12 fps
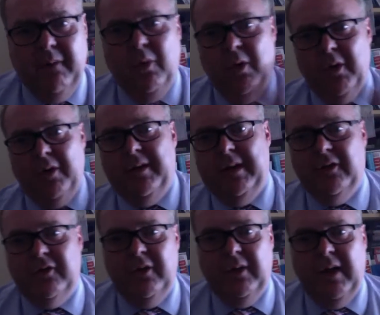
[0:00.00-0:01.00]
work
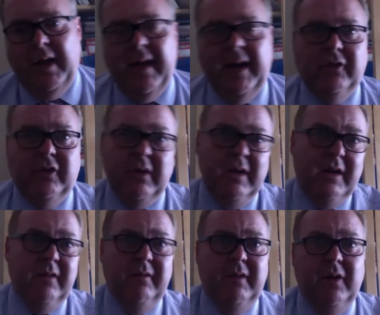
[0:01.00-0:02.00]
things through like that, so you
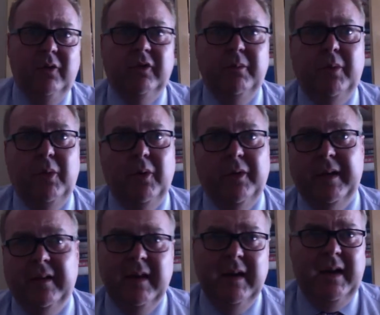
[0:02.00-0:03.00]
can, support
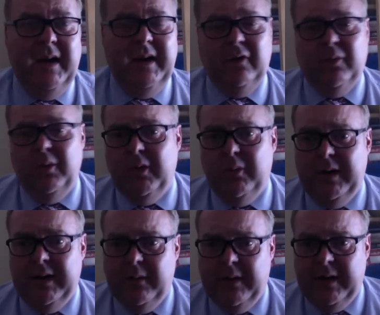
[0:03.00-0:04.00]
things, and it's worked
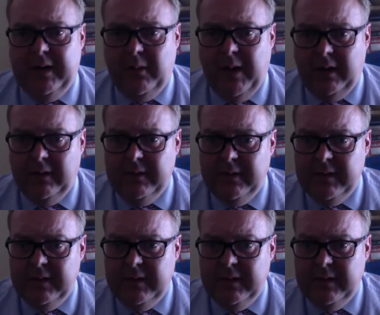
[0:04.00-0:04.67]
really, really well.